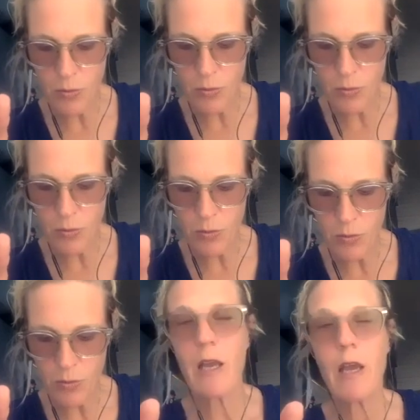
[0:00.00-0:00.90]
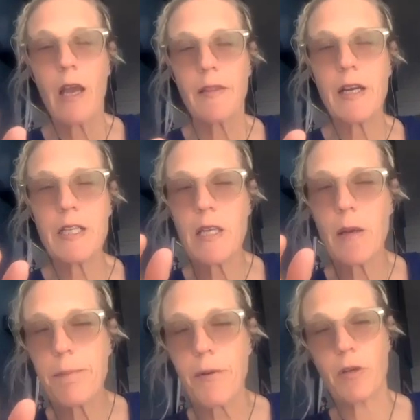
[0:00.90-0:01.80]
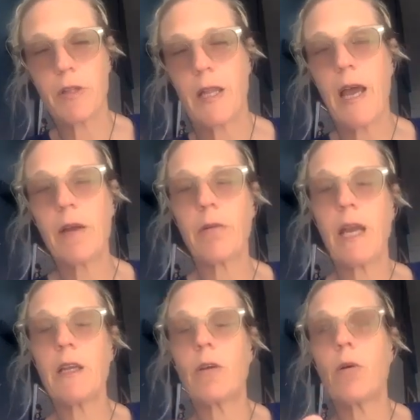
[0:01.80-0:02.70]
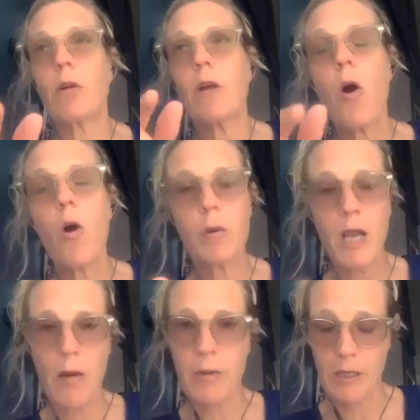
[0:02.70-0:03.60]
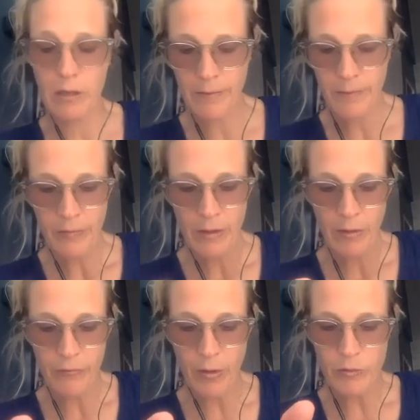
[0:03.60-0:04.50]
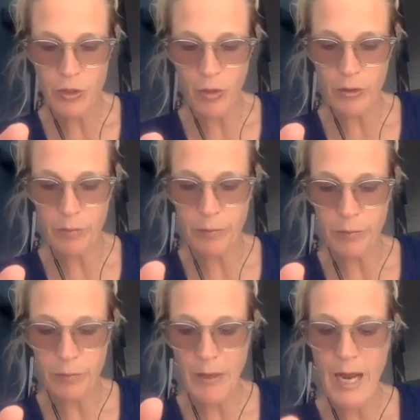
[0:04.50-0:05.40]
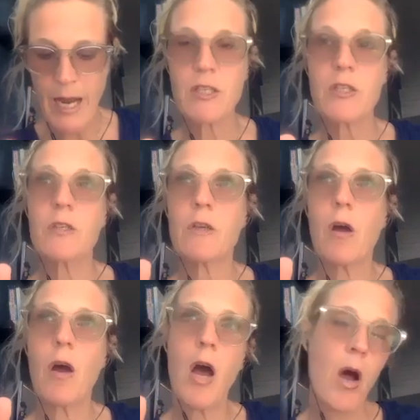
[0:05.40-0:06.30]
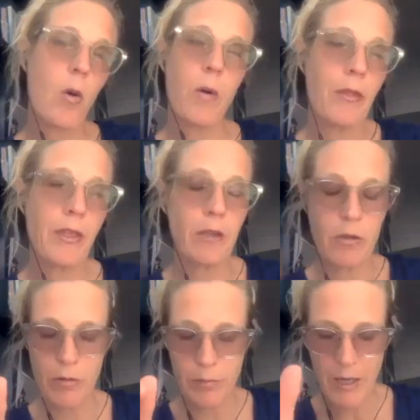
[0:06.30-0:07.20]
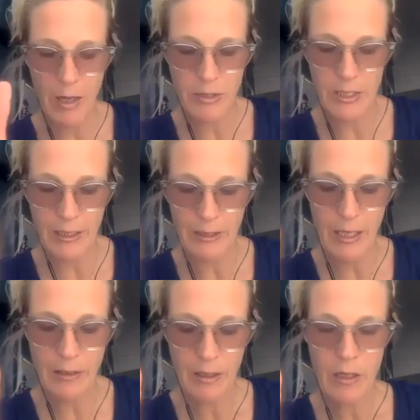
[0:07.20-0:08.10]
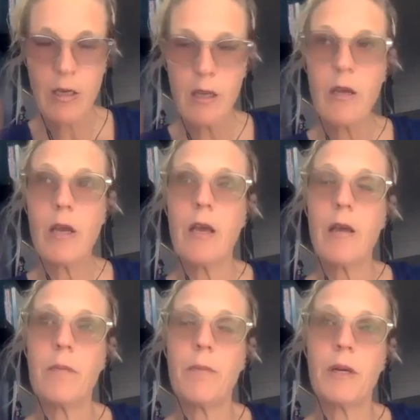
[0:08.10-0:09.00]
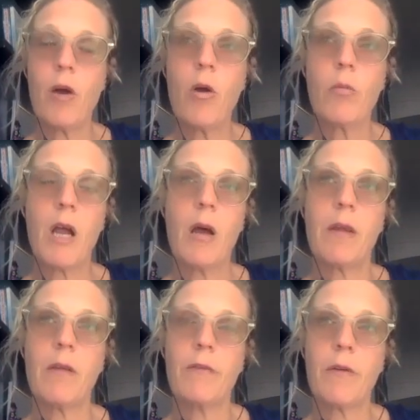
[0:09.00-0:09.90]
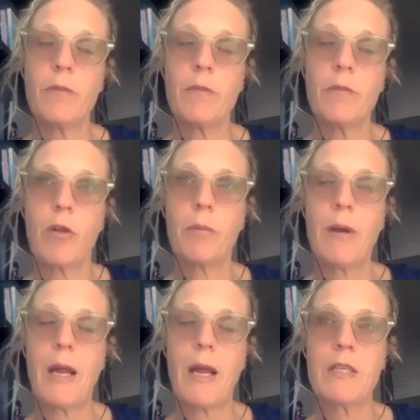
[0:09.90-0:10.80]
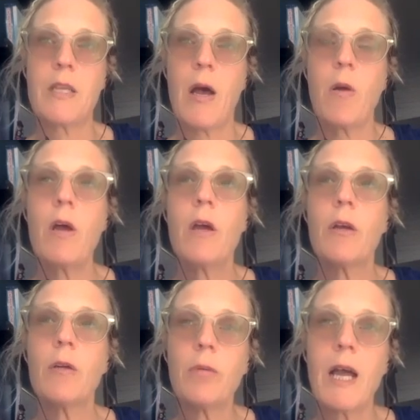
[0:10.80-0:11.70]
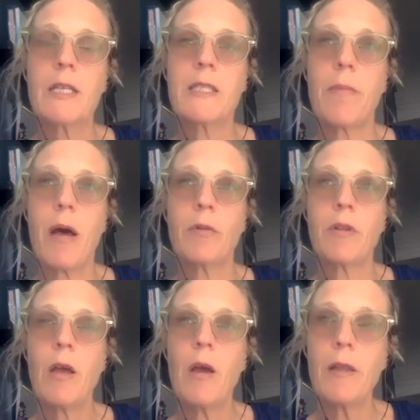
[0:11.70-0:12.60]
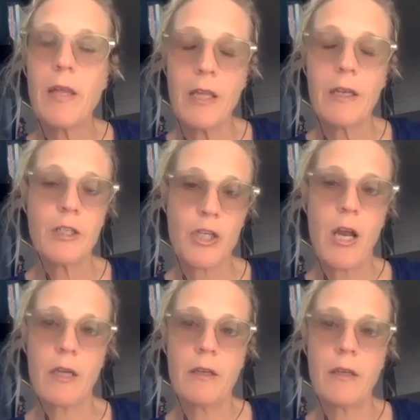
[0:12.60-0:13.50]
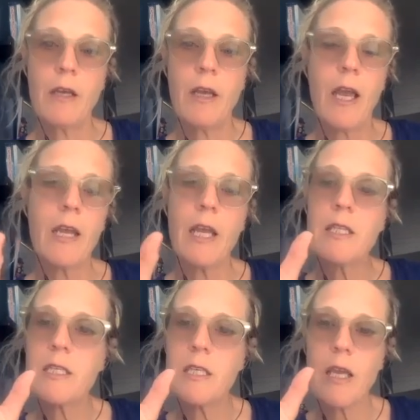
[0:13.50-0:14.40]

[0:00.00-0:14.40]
wanted to say there is a book that I read called Homecoming from John Bradshaw. I think you pronounce it like that. But Homecoming from John Bradshaw, who writes about the inner child. And it's